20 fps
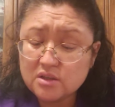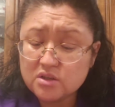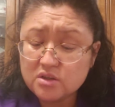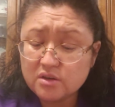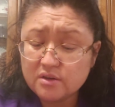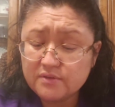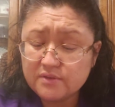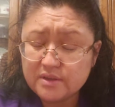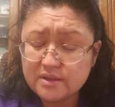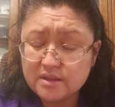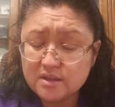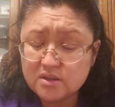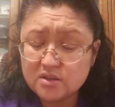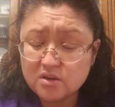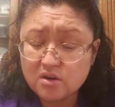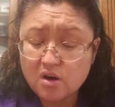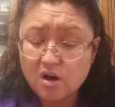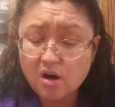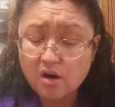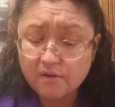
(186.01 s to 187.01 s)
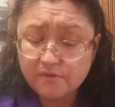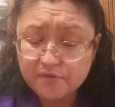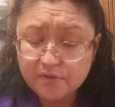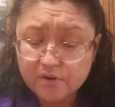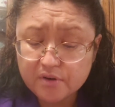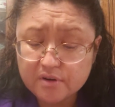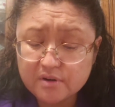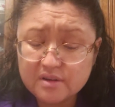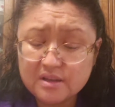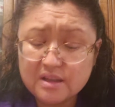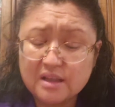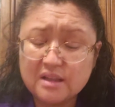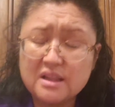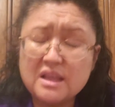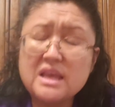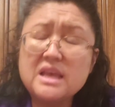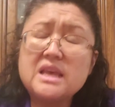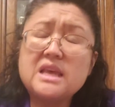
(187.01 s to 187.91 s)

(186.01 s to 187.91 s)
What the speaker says: services are offered and